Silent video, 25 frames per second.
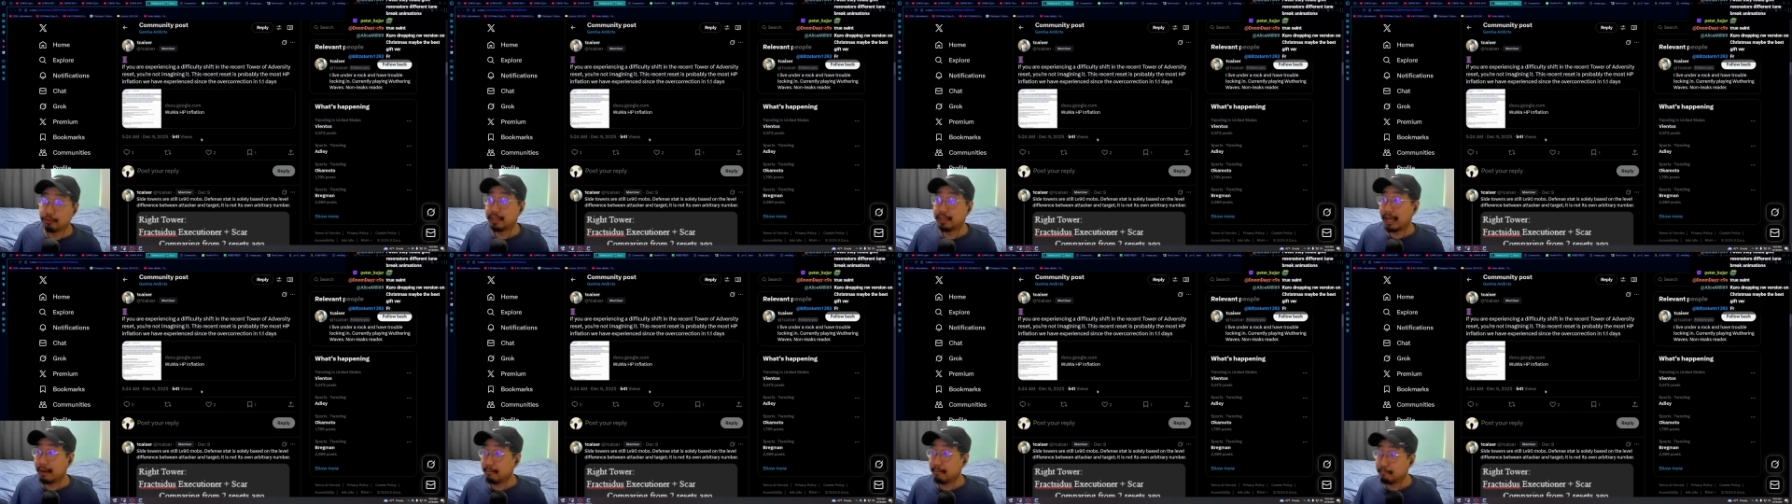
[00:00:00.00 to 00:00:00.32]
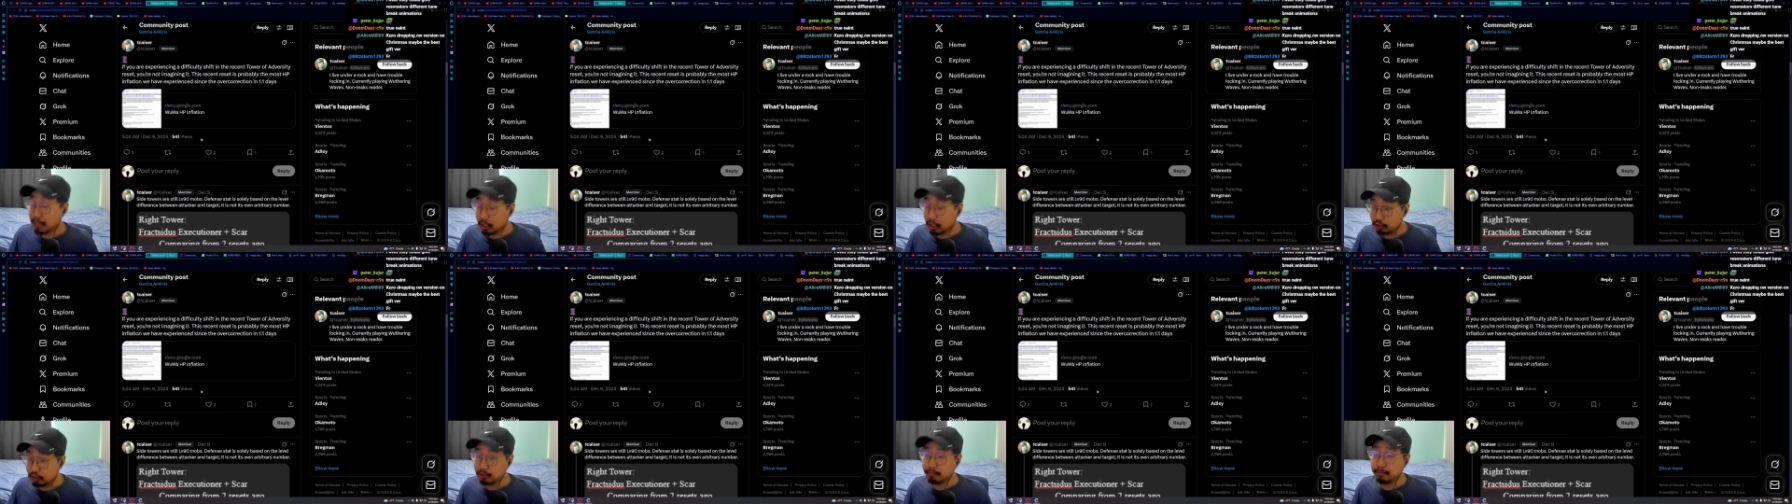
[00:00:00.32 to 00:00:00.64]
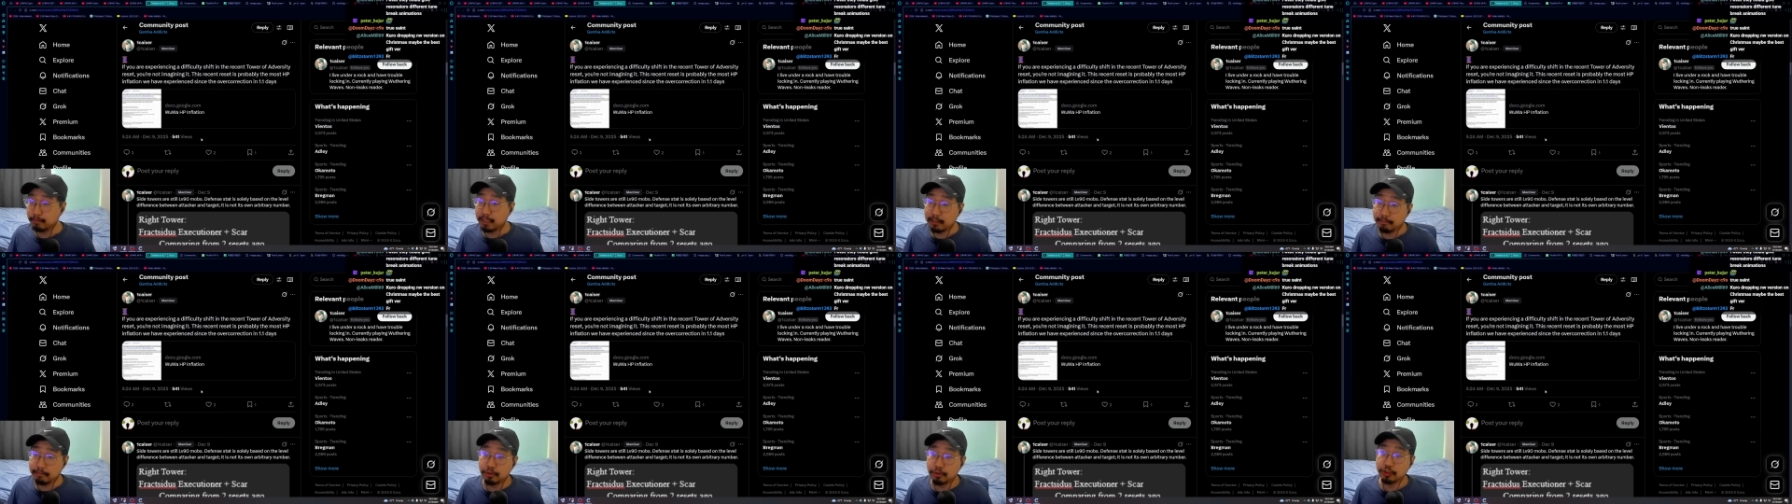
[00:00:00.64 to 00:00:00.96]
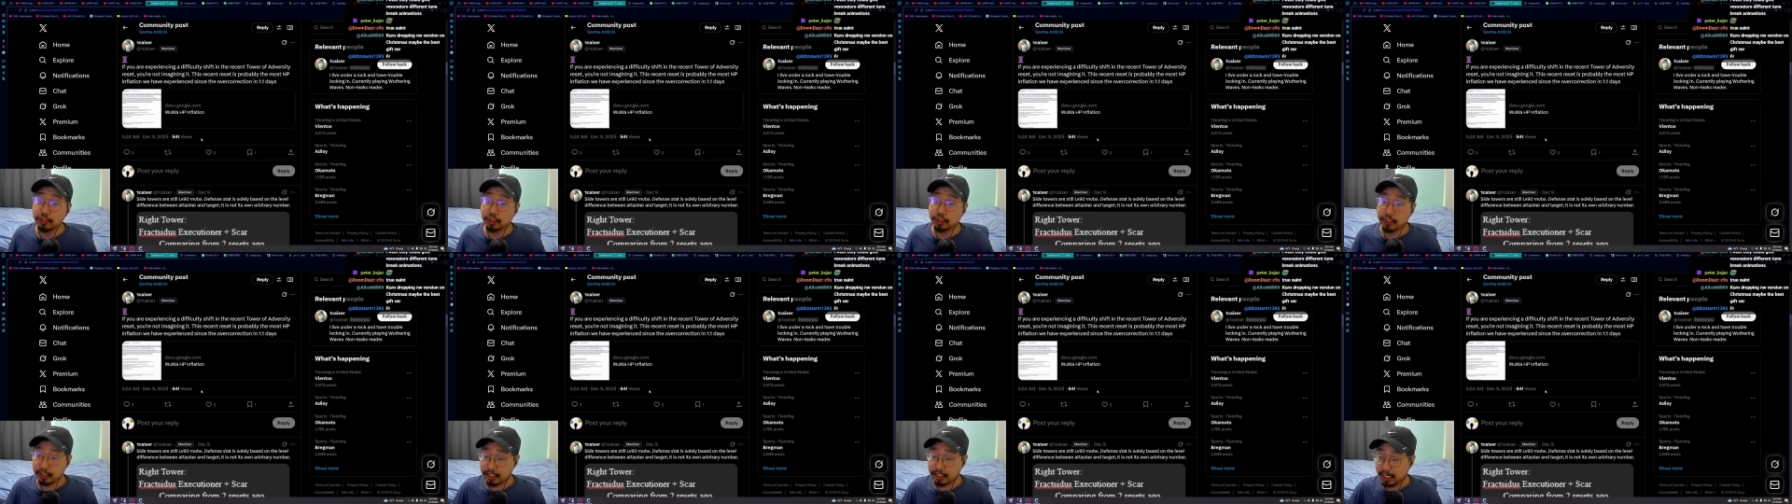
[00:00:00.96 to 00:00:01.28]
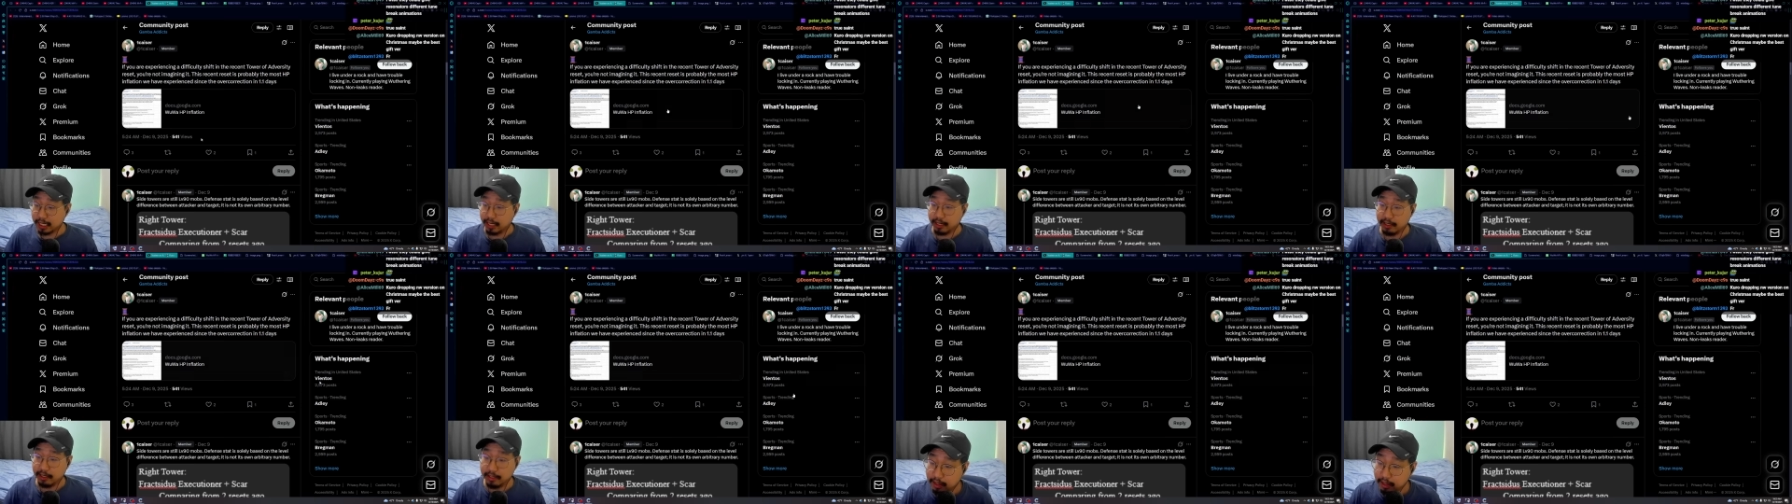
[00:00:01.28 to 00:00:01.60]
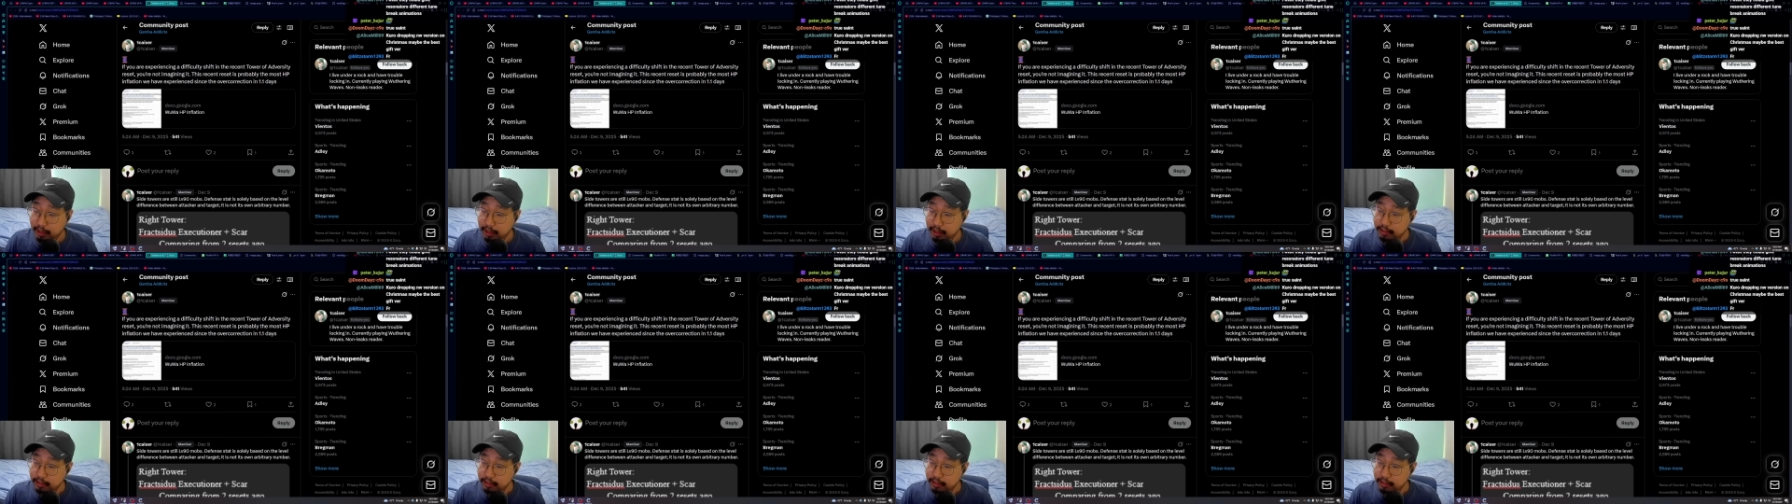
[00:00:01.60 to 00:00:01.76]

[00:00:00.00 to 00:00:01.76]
that most people should take. The